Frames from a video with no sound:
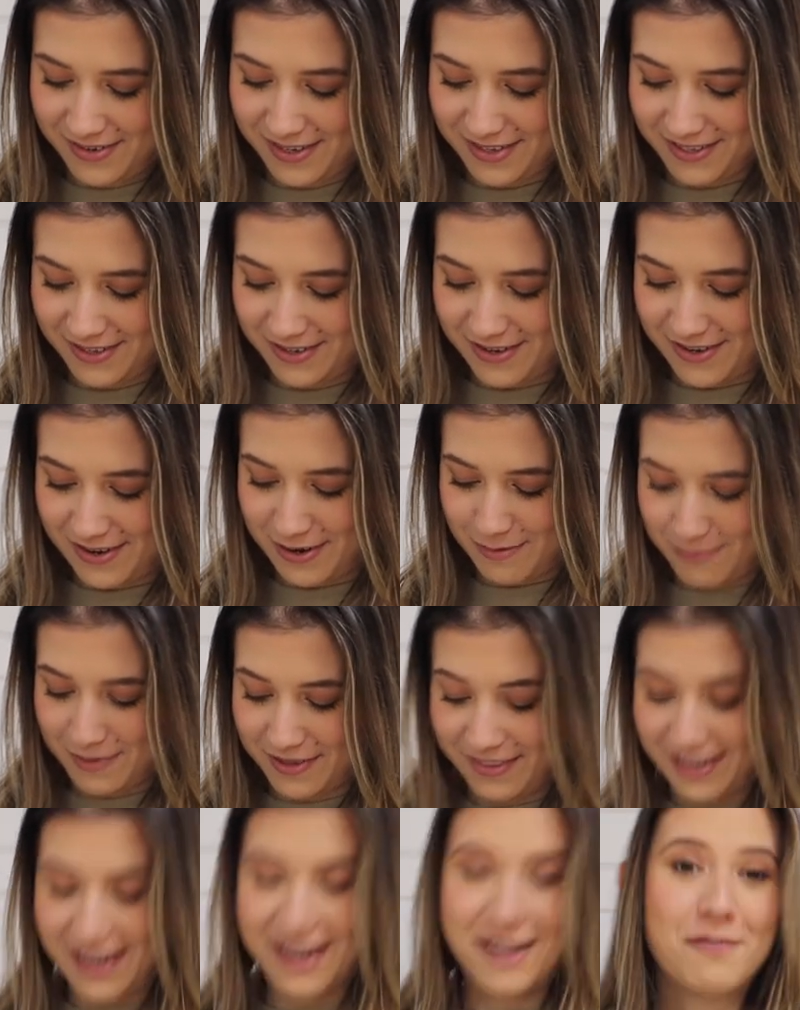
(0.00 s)
Oh, it was hard.
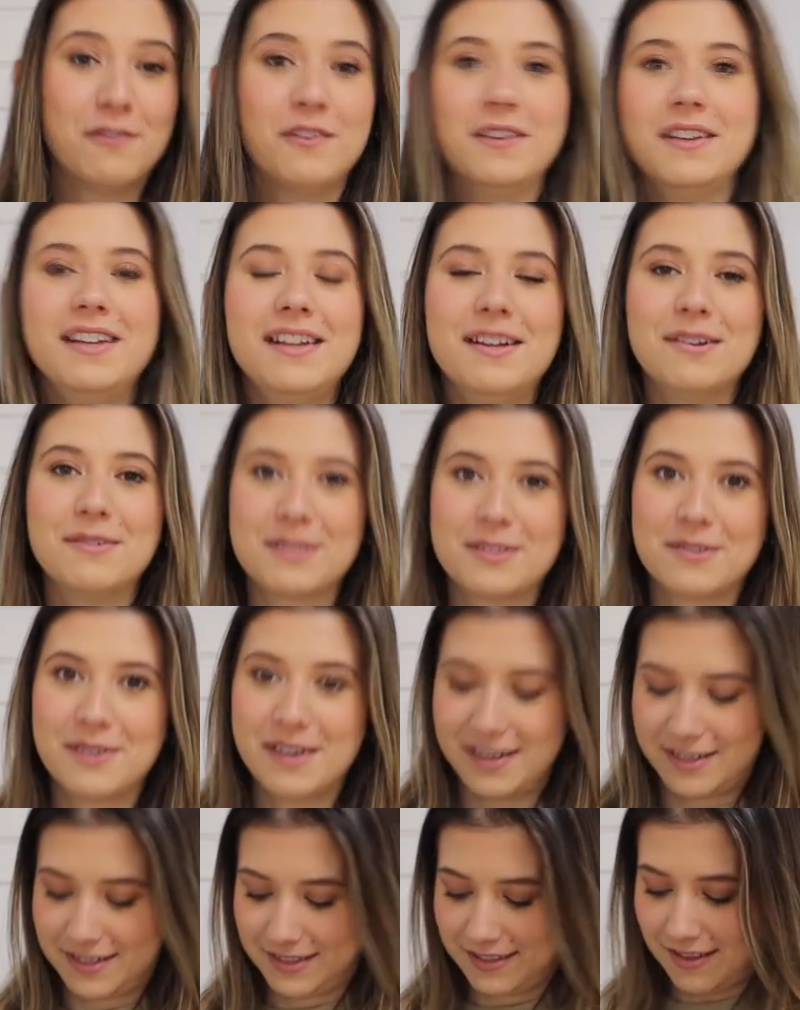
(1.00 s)
But thankfully, it was
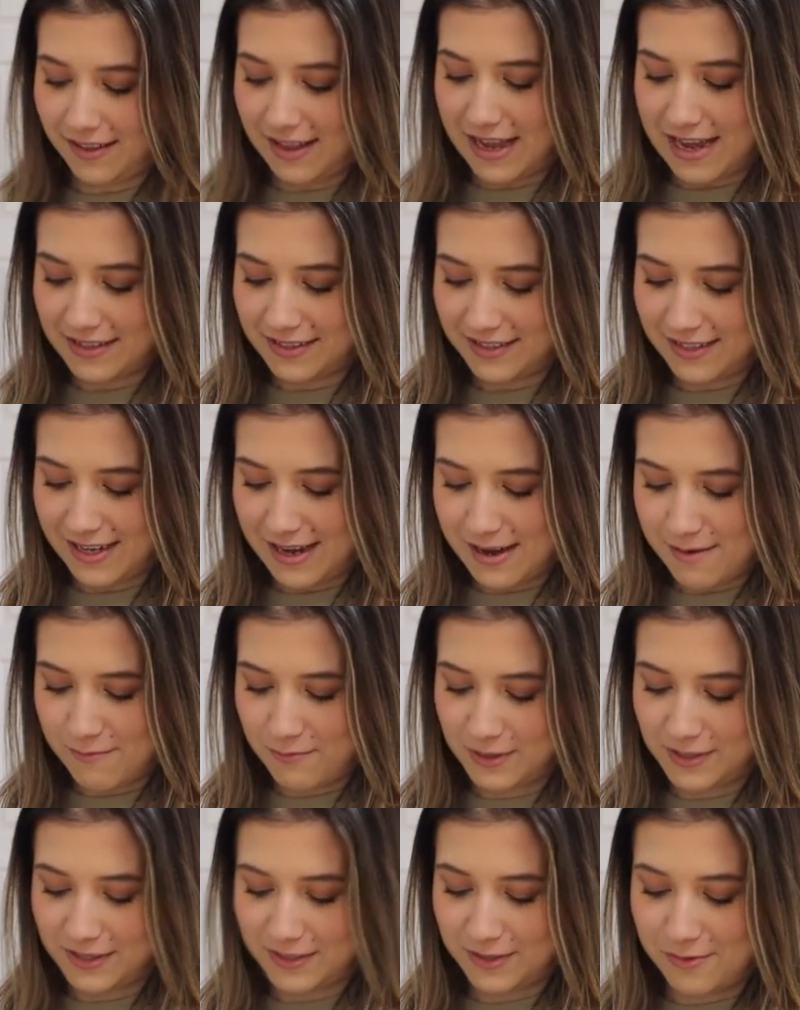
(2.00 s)
great because the last lab
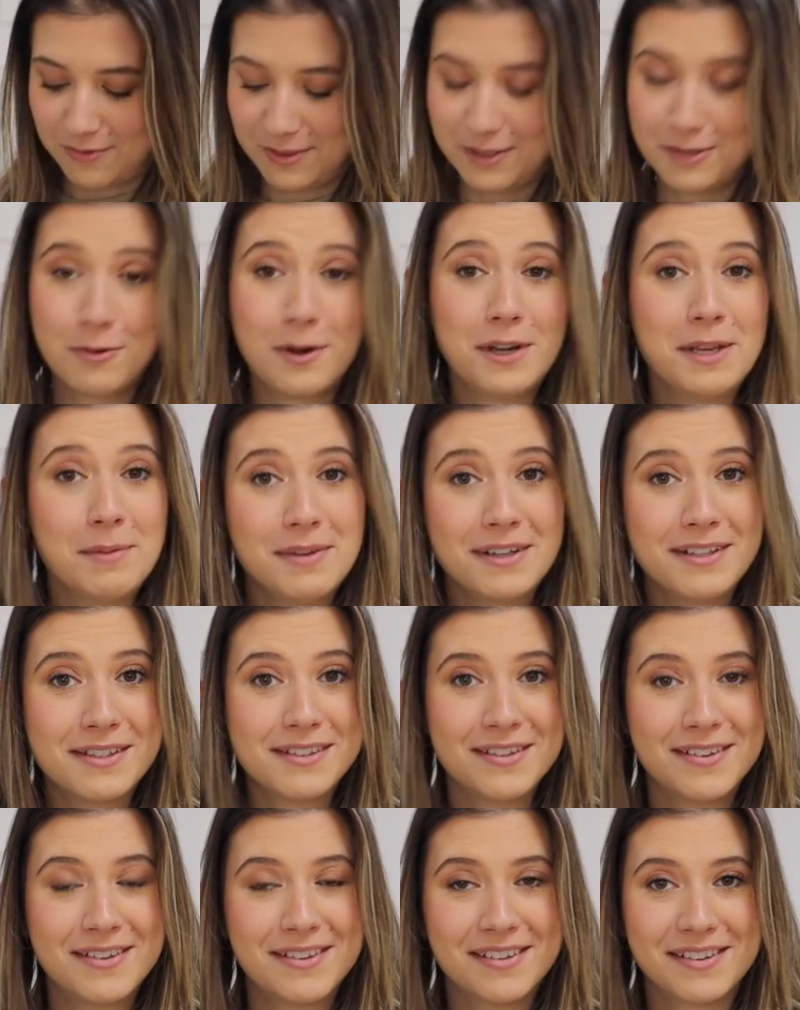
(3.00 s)
was only 20
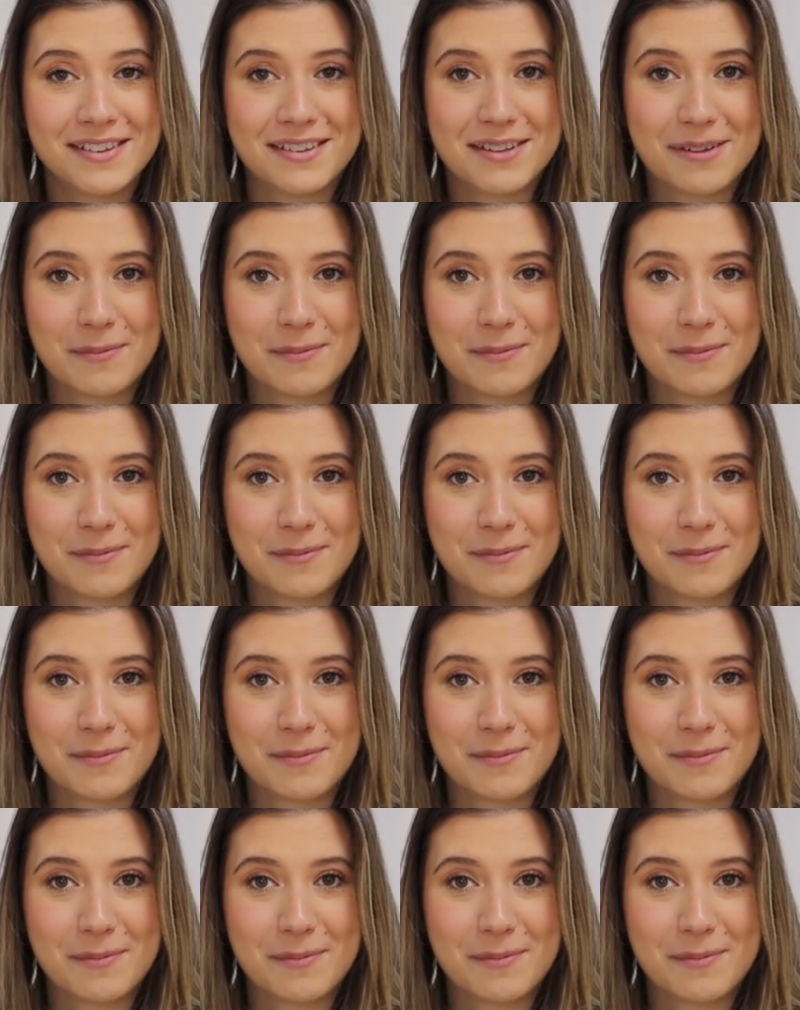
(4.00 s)
minutes long.